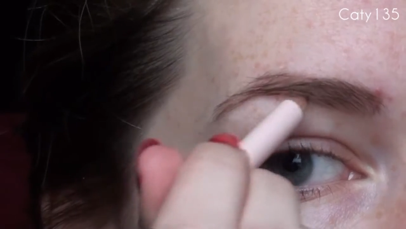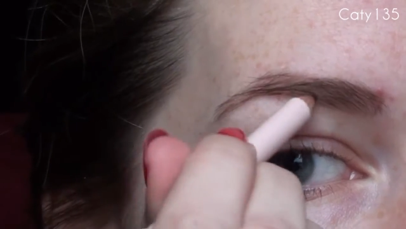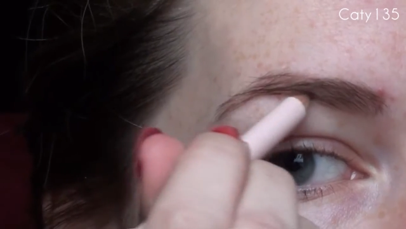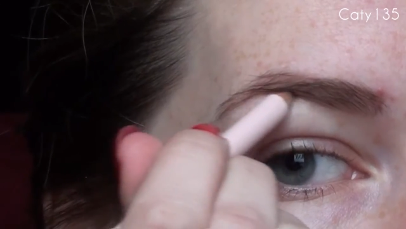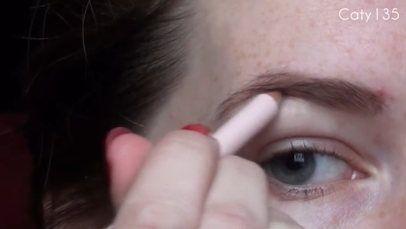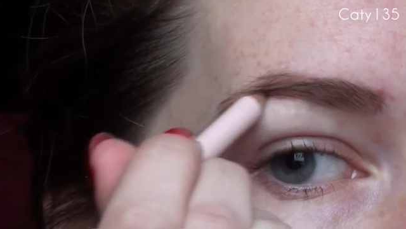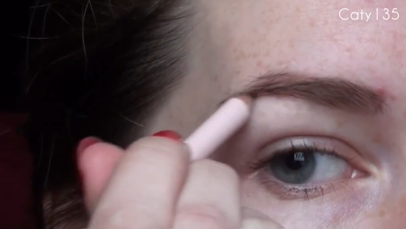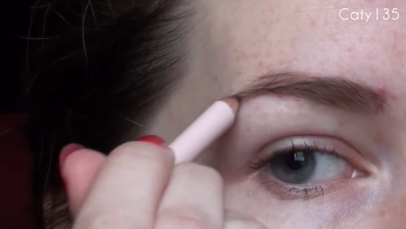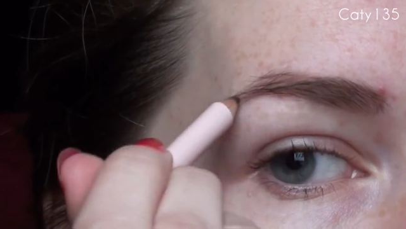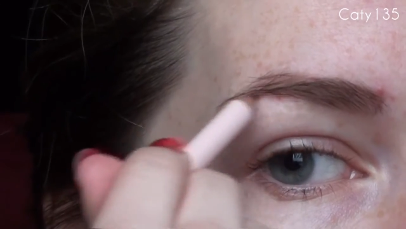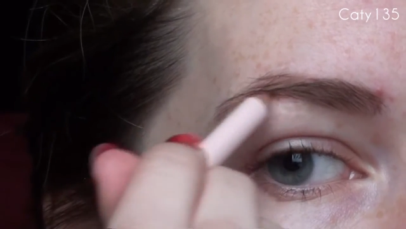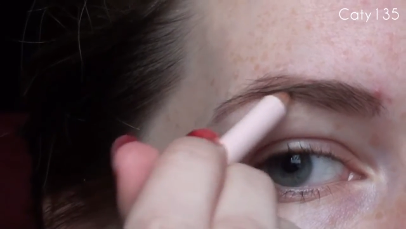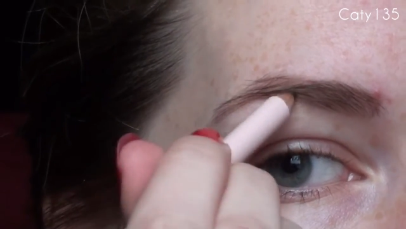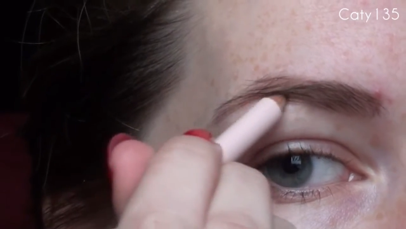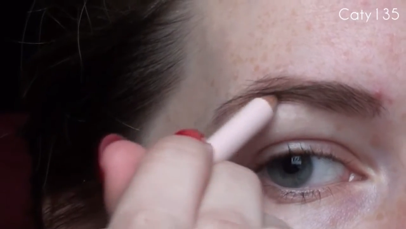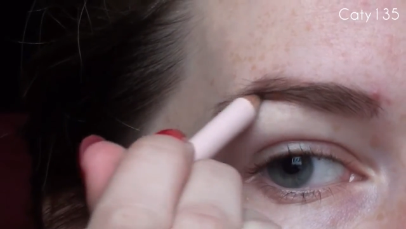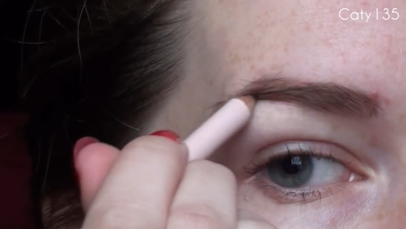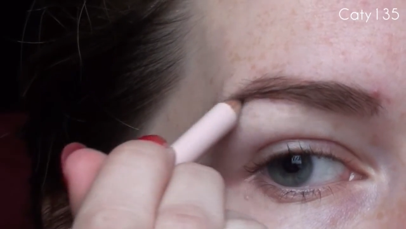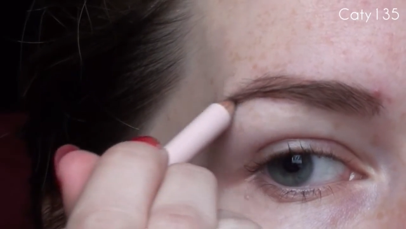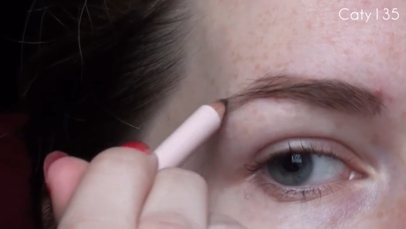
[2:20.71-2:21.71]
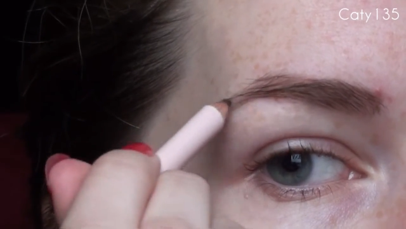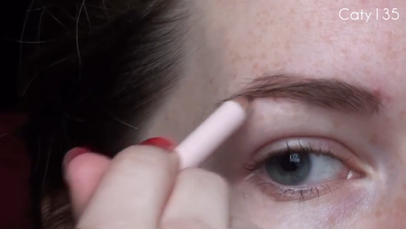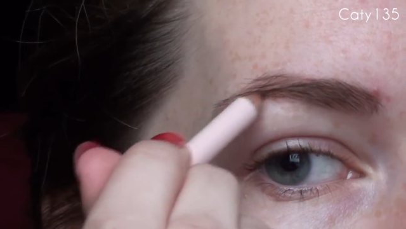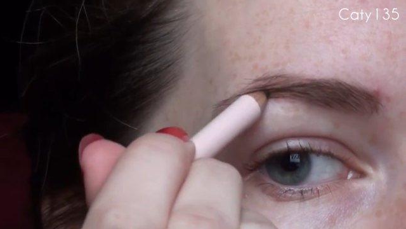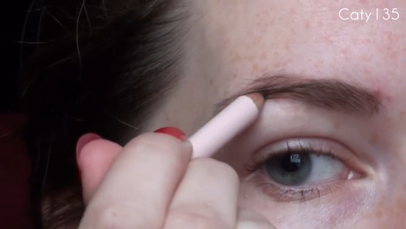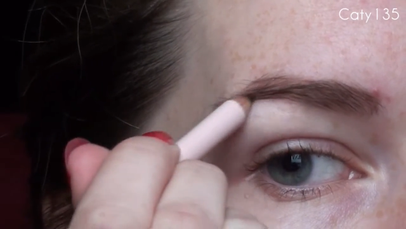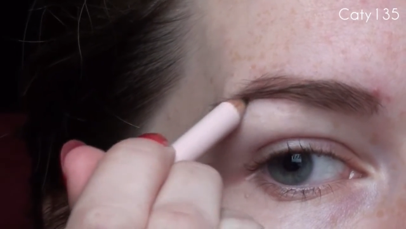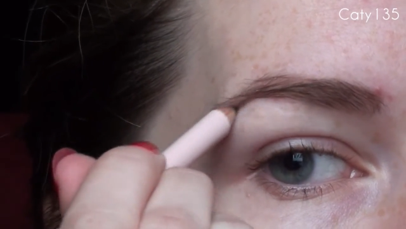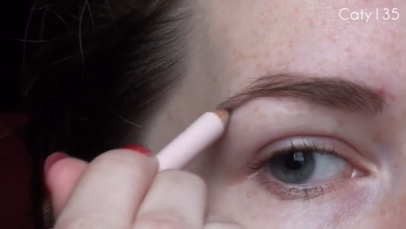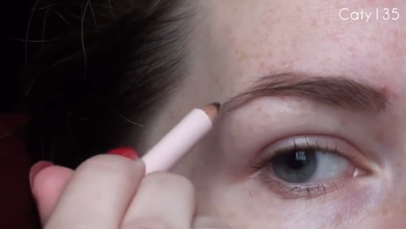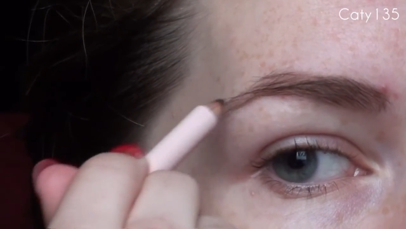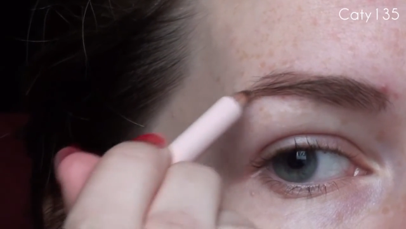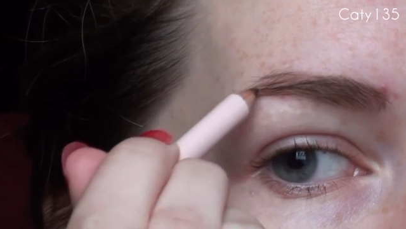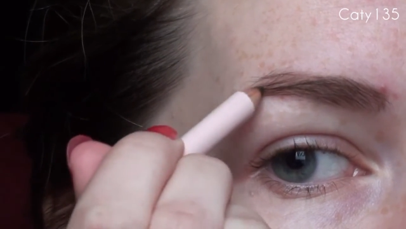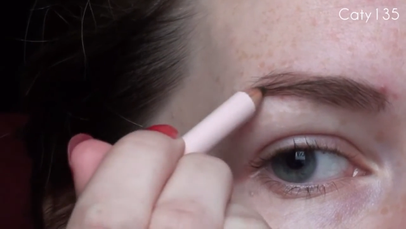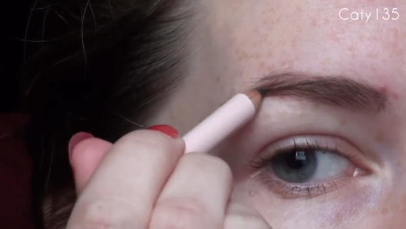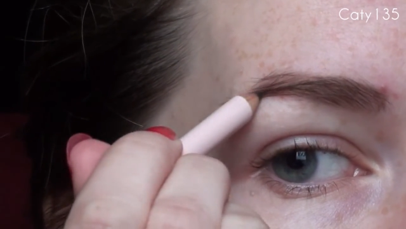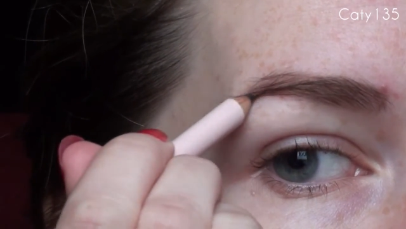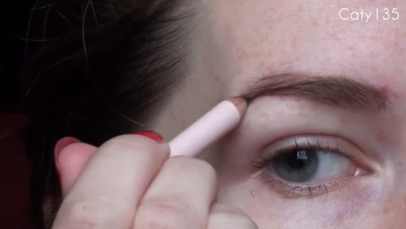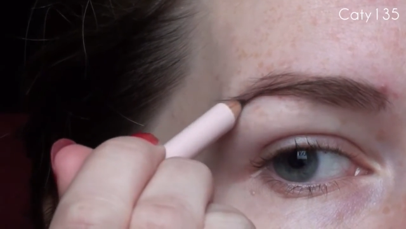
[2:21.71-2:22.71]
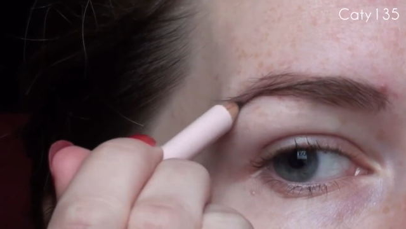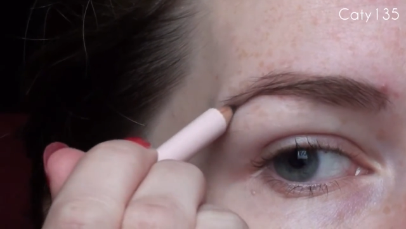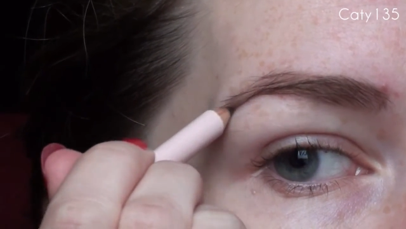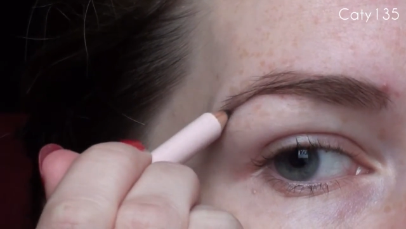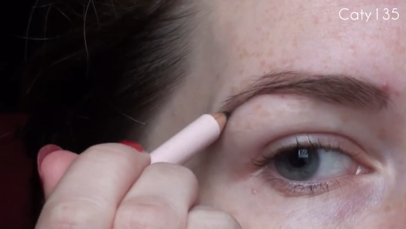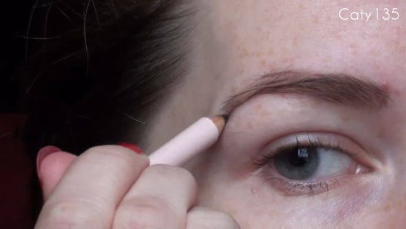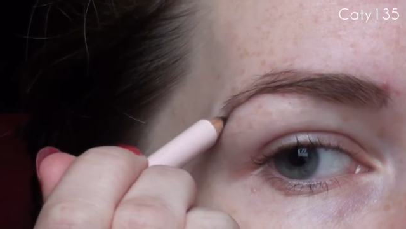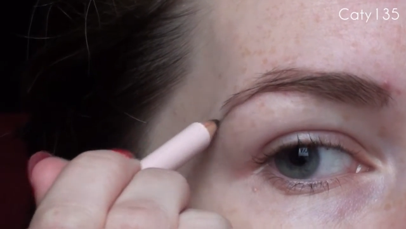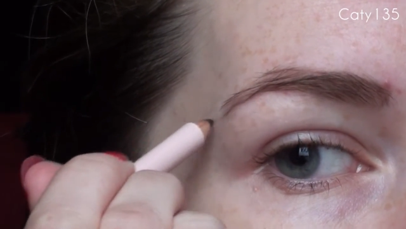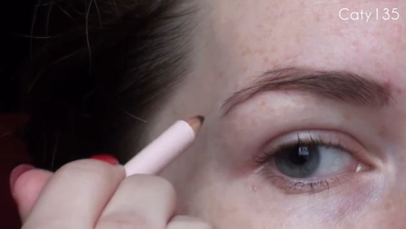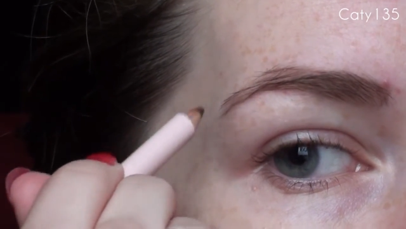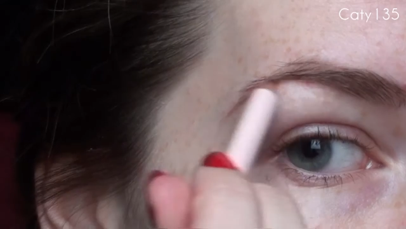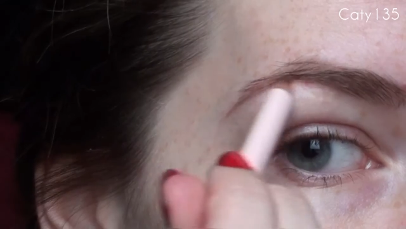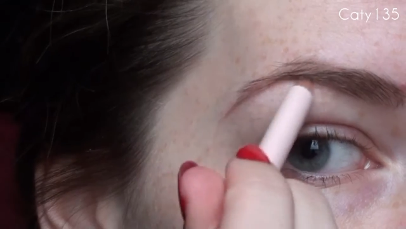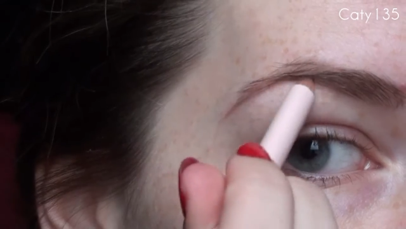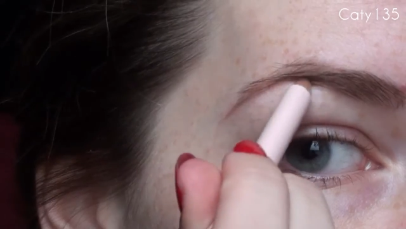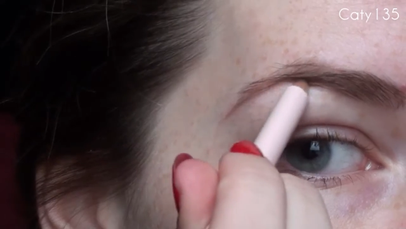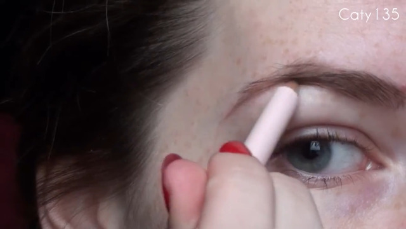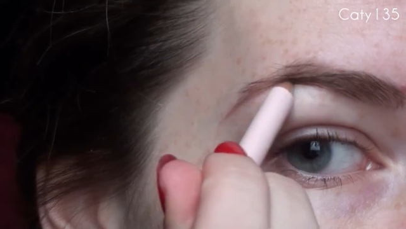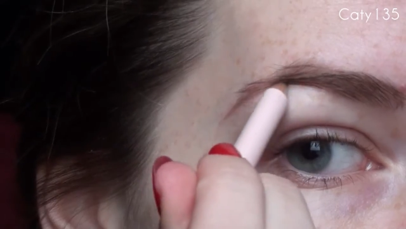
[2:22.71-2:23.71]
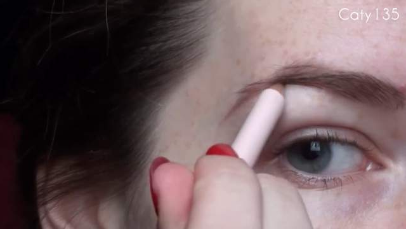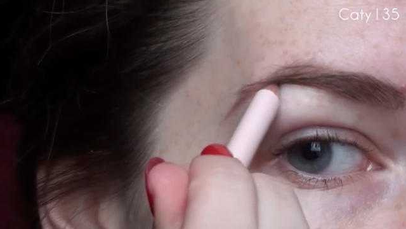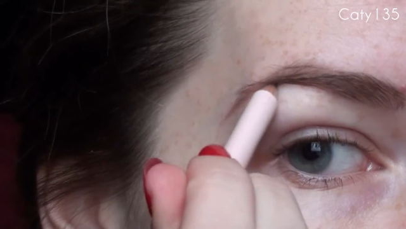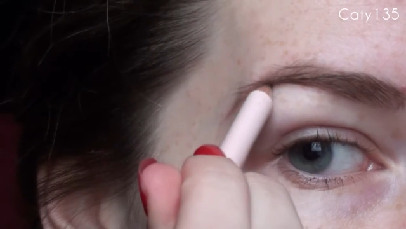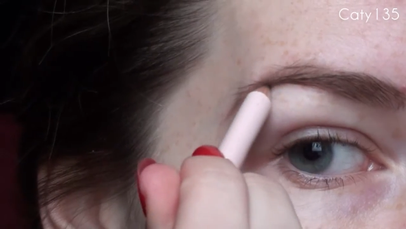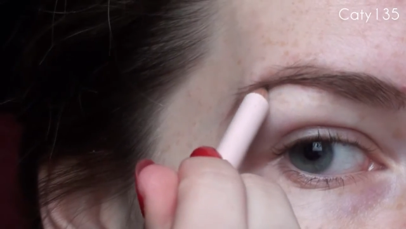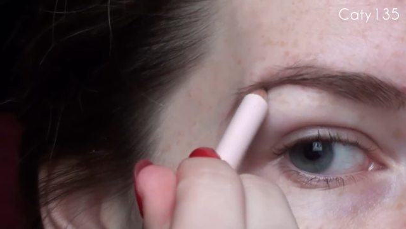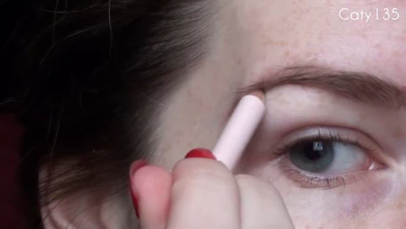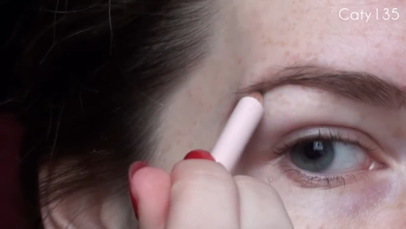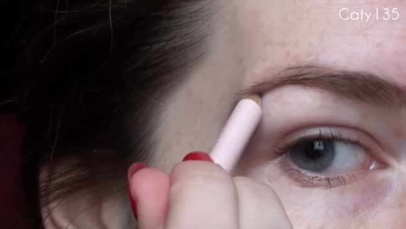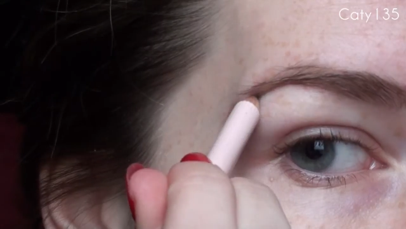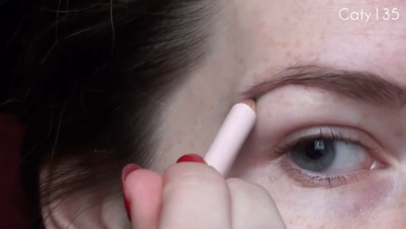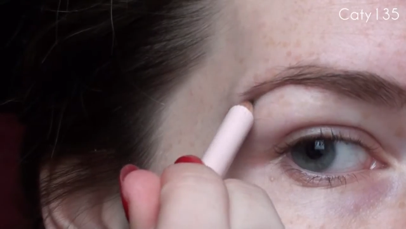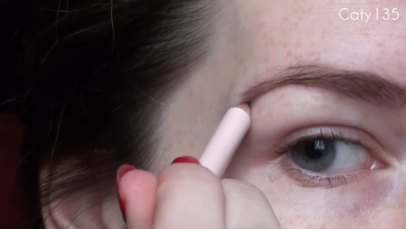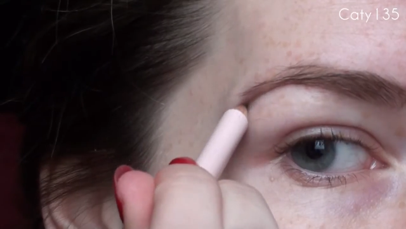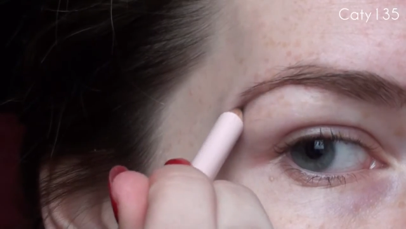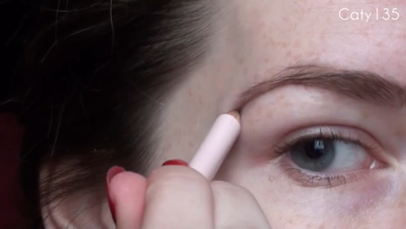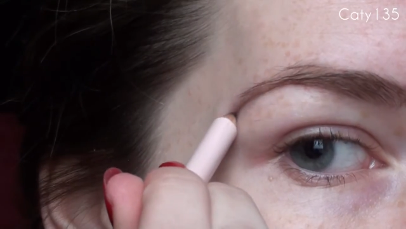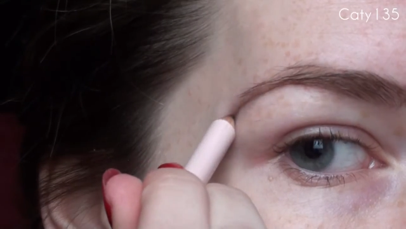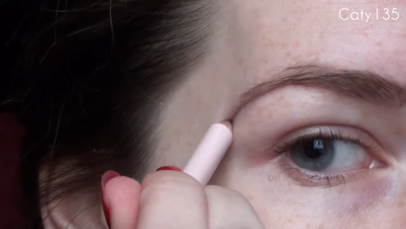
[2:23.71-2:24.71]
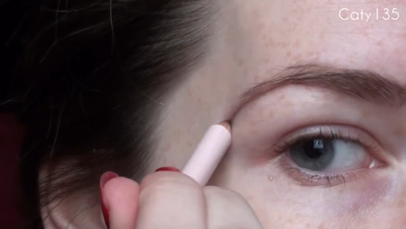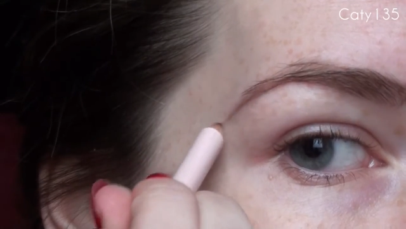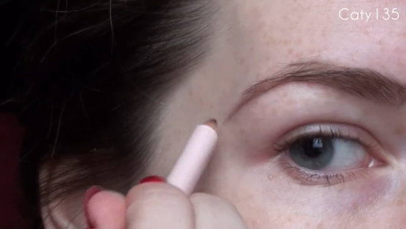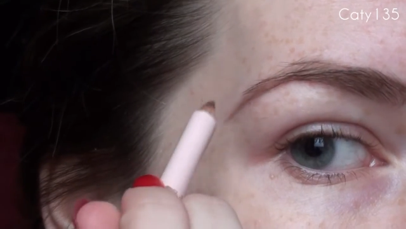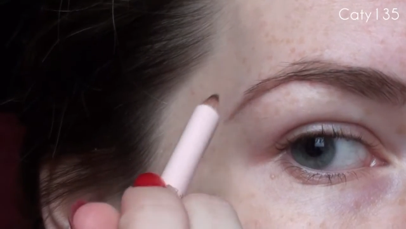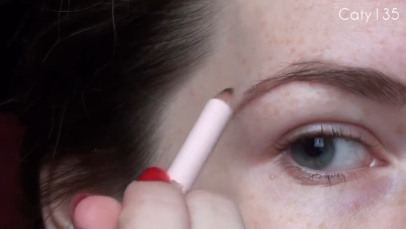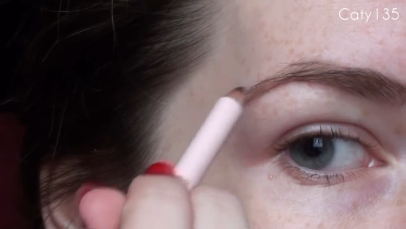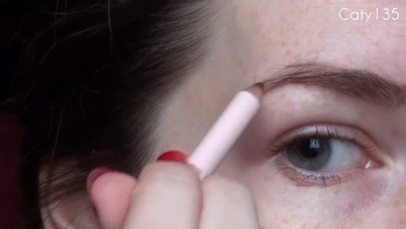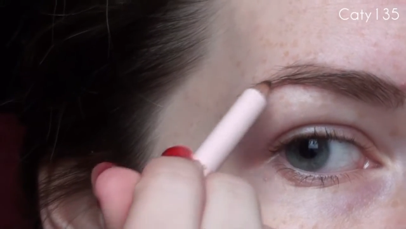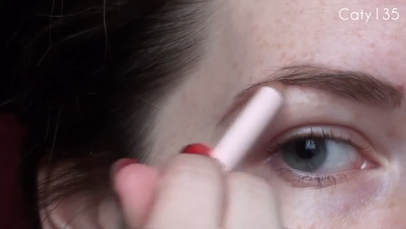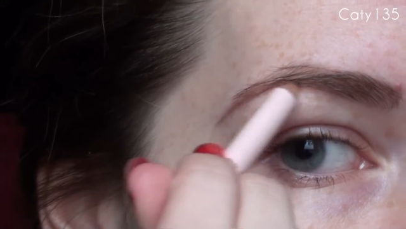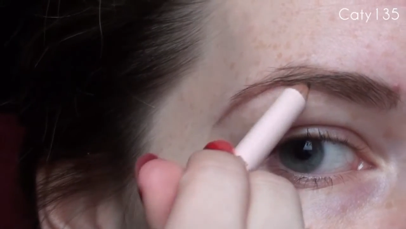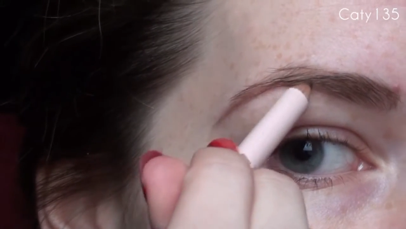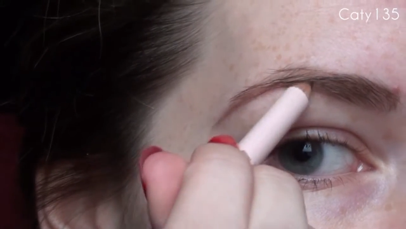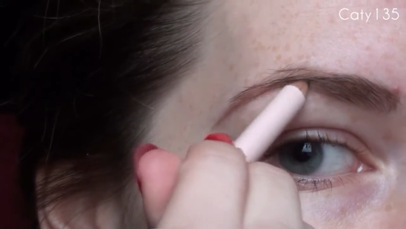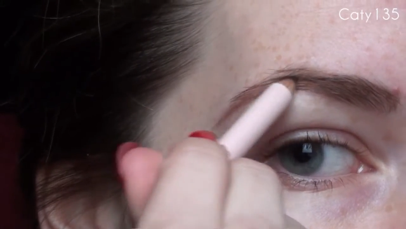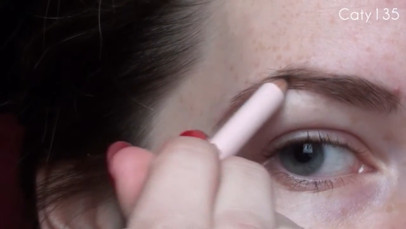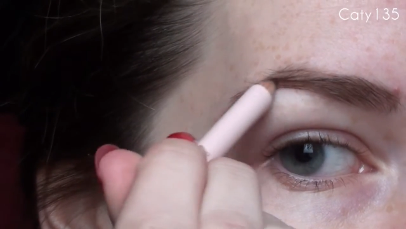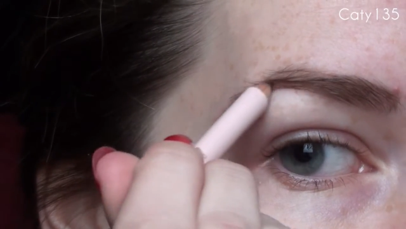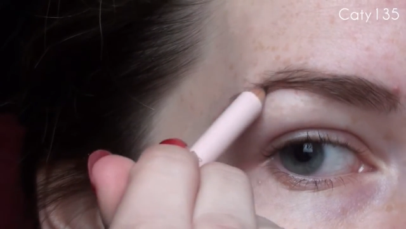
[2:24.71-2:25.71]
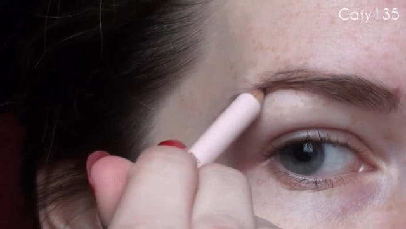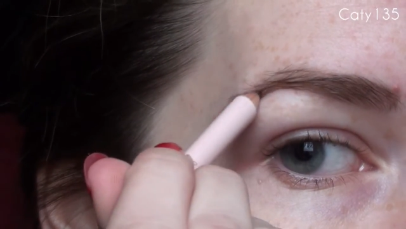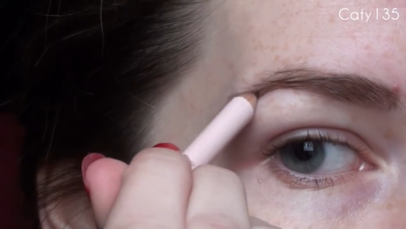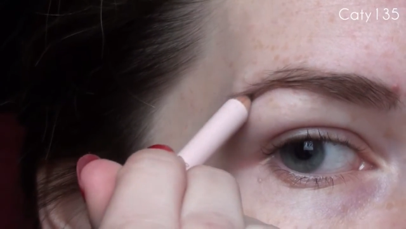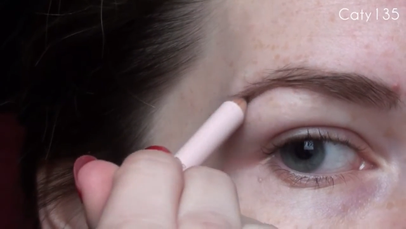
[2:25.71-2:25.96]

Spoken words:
No face is visible, so there are no lips to read.